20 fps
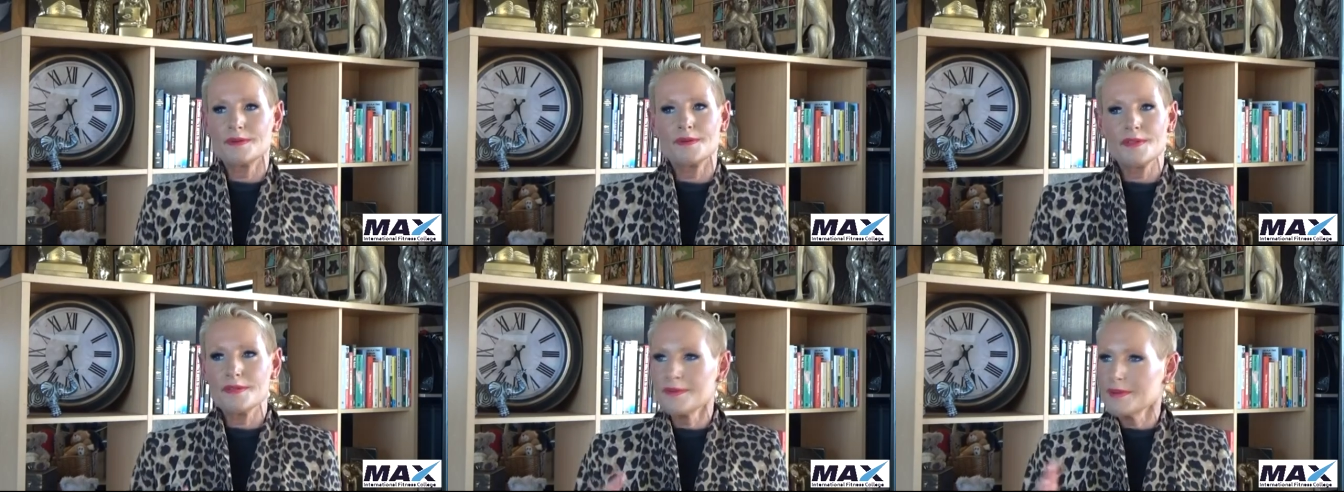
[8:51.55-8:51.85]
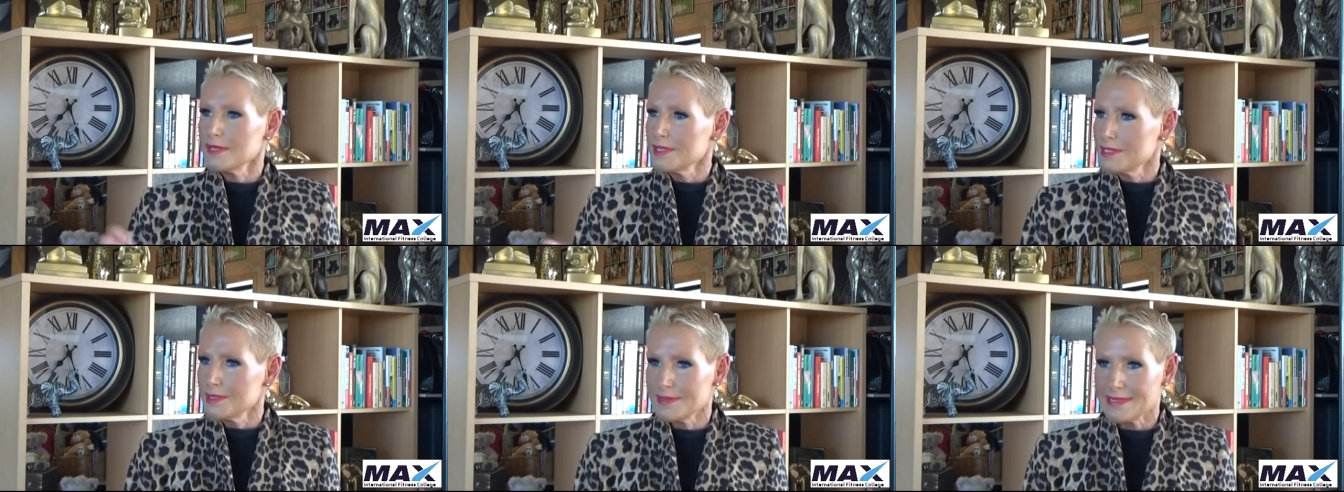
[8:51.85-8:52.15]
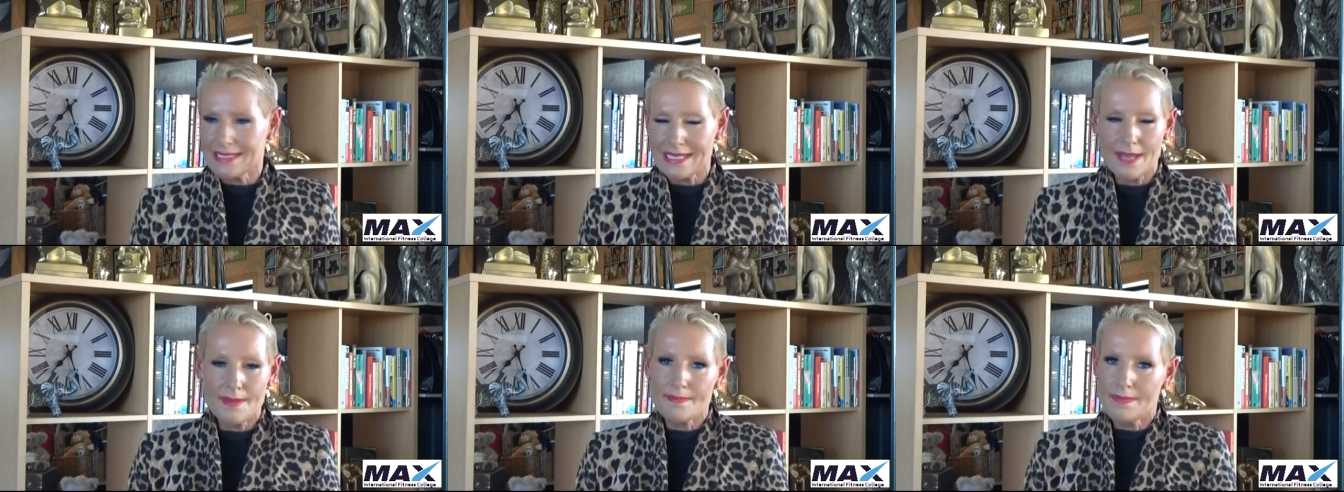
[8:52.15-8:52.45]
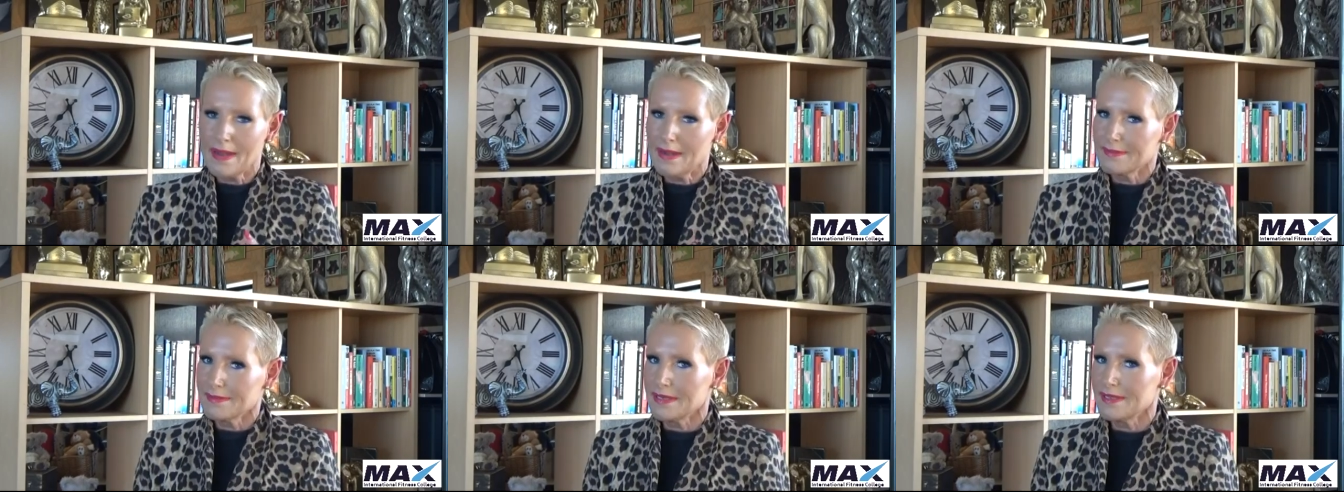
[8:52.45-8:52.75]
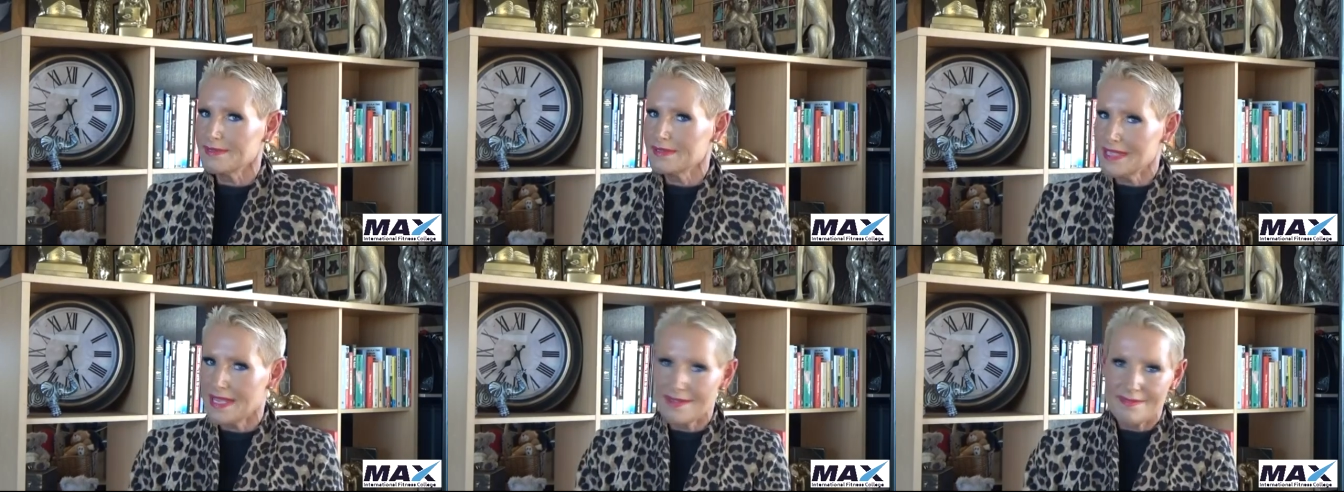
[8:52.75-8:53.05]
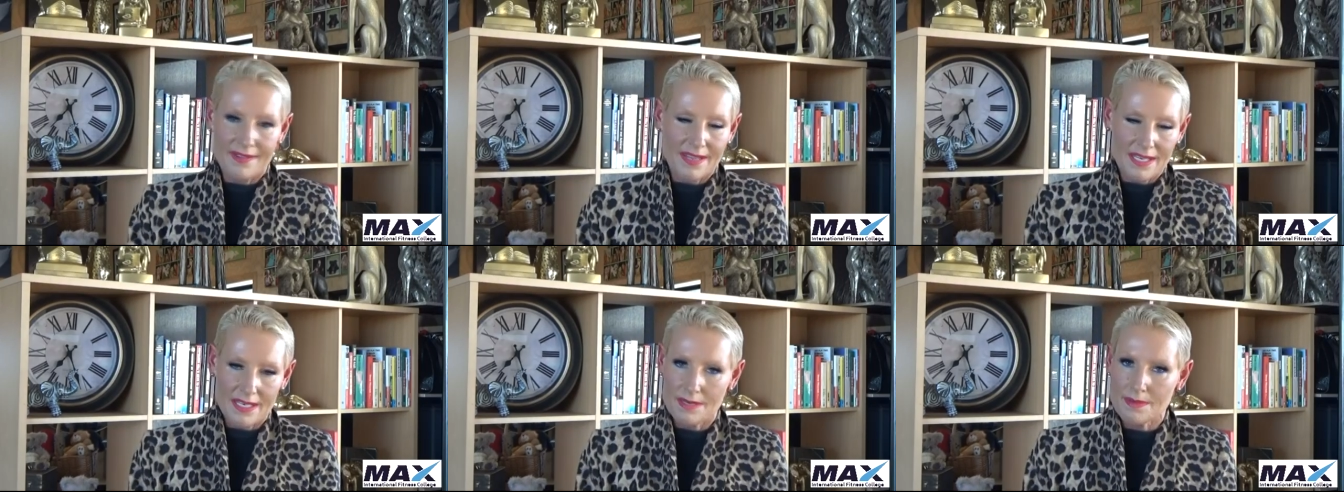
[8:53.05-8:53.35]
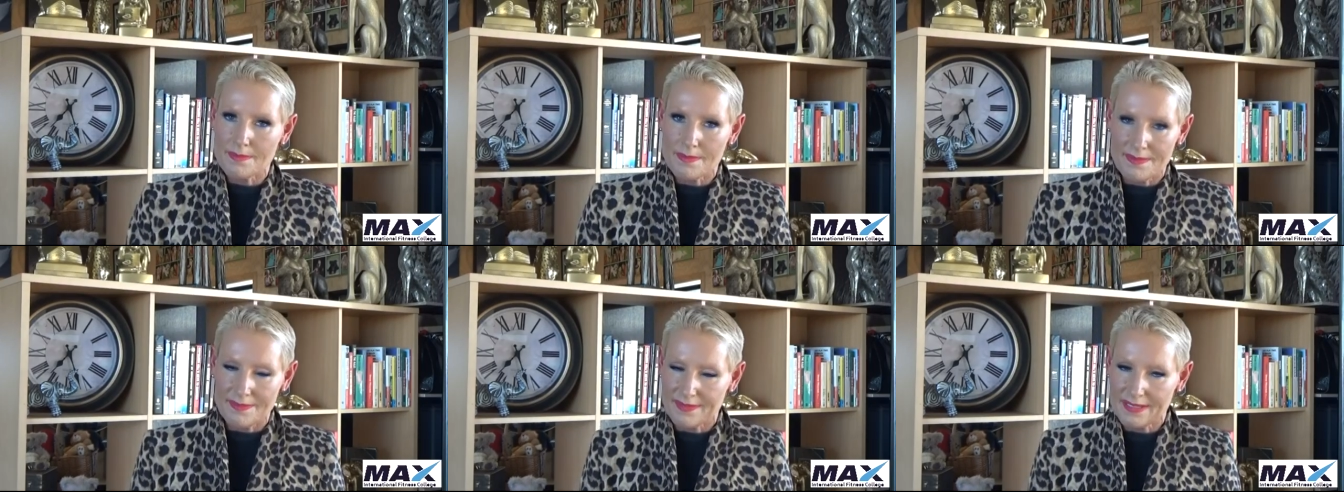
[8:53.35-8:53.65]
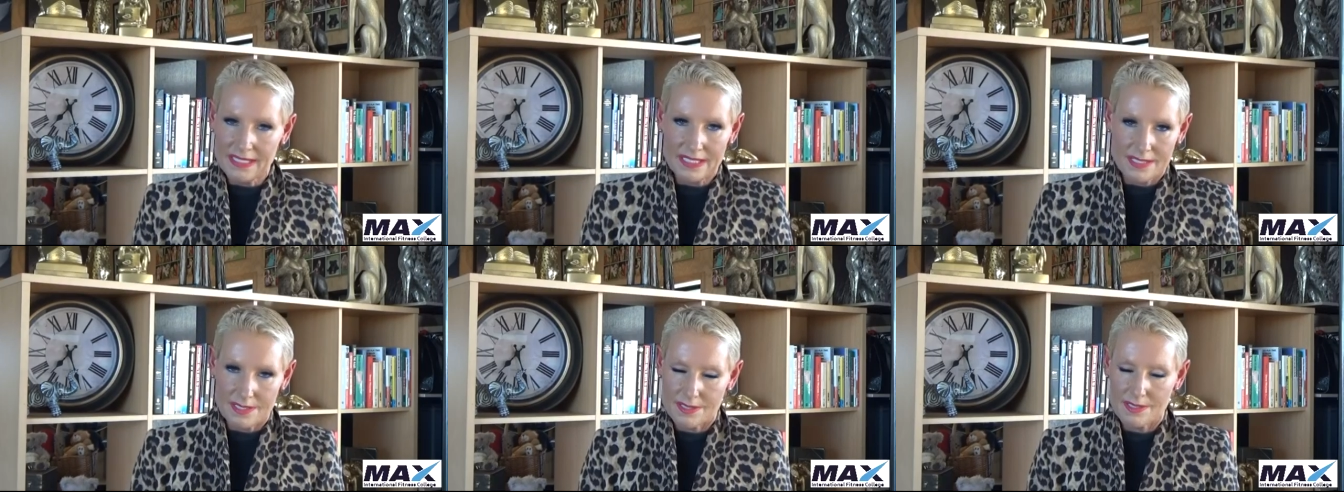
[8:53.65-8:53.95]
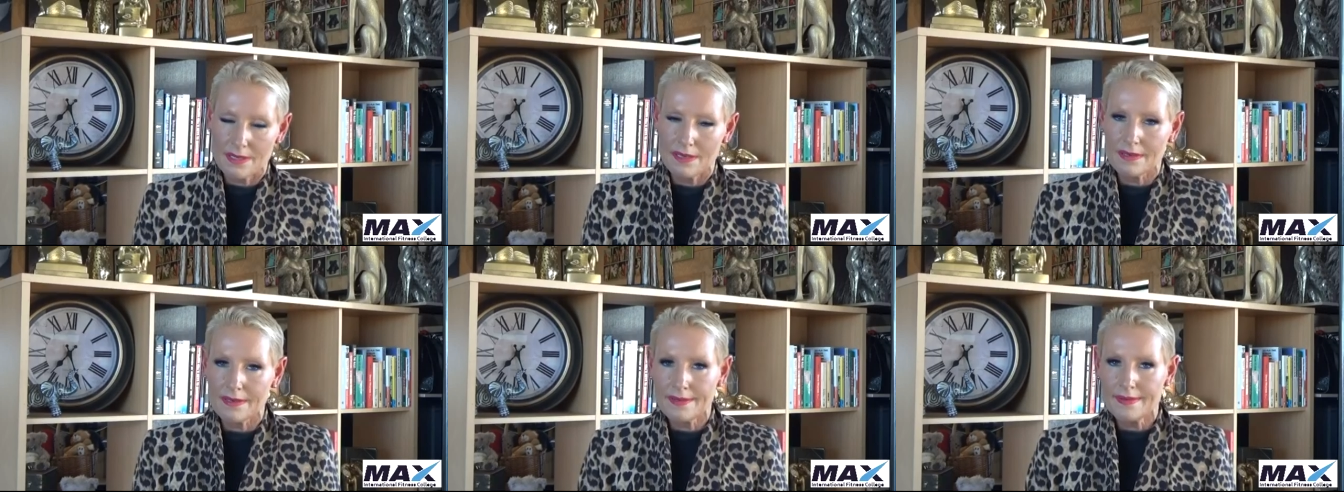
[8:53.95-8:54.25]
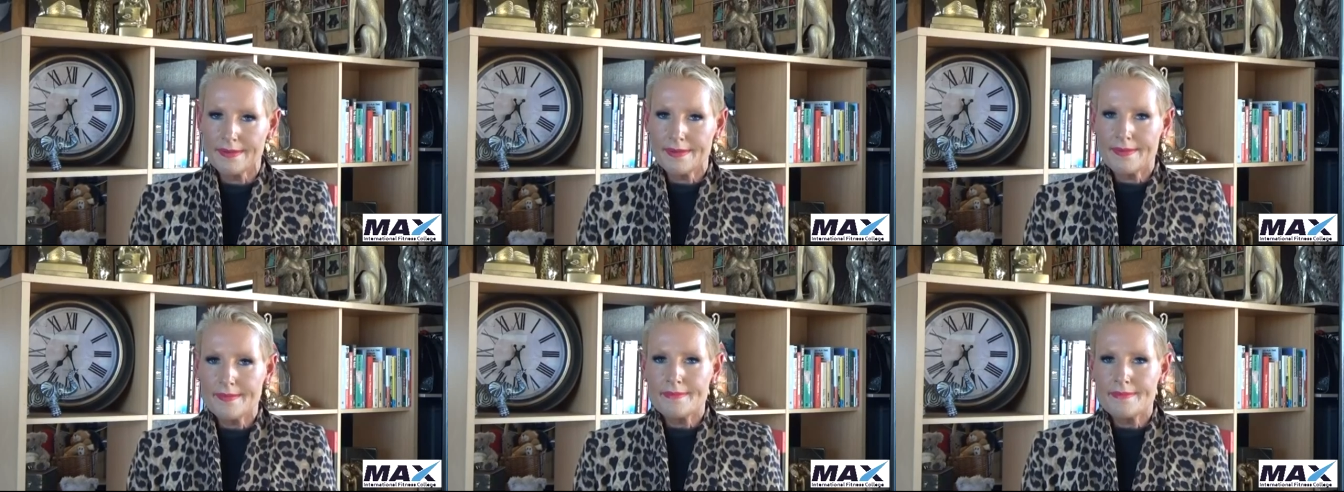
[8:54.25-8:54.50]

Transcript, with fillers: All you've got to do is get puff, lift heavy, and you'll be fit and strong.